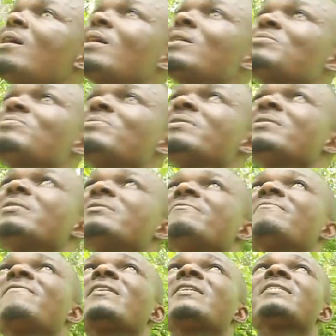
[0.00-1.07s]
as we
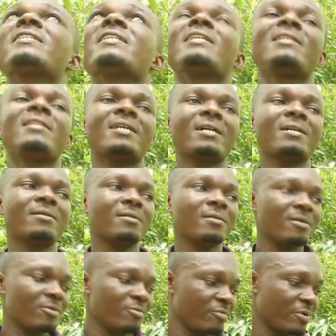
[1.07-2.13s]
defined earlier,
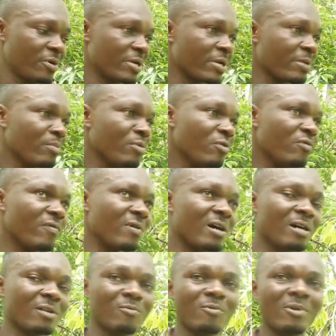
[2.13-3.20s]
we remove
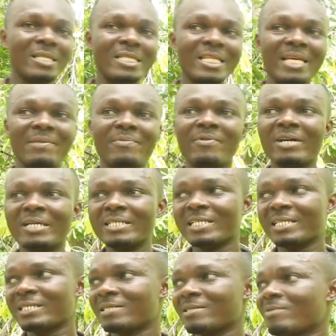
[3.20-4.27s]
unwanted
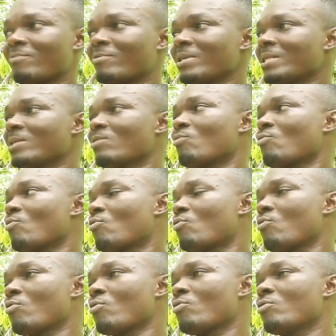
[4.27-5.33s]
branches. When the
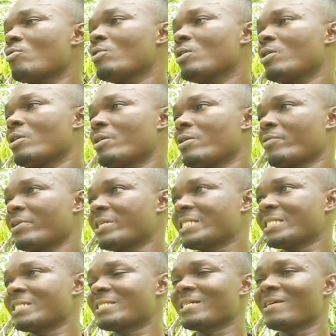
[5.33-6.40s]
cocoa
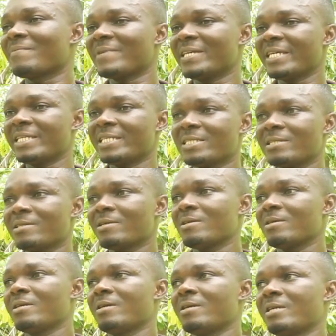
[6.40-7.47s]
reaches some age,
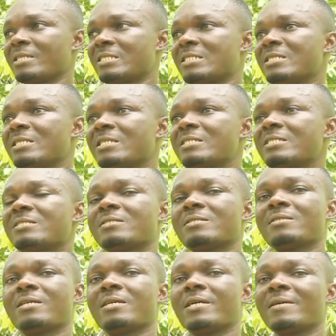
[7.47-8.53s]
it needs
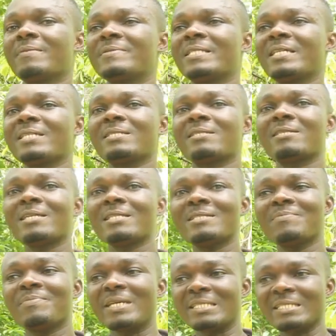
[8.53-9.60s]
um, just
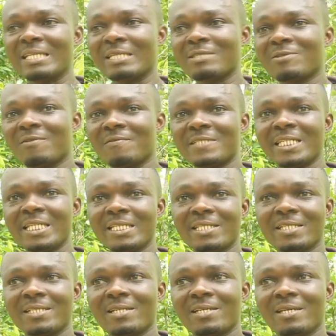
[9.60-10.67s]
30% of shade
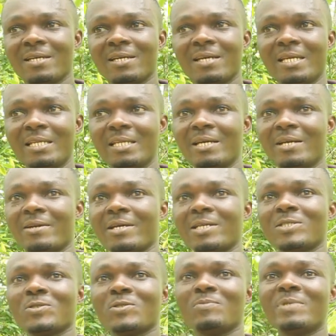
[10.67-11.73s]
and the
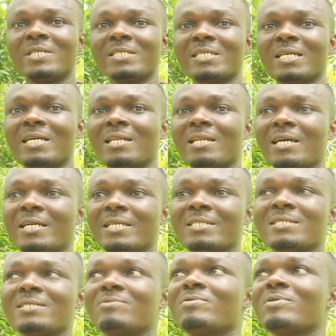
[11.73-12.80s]
rest should be
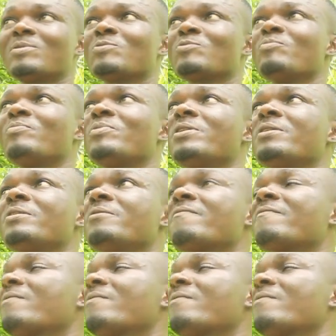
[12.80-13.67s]
sunlight, which will be,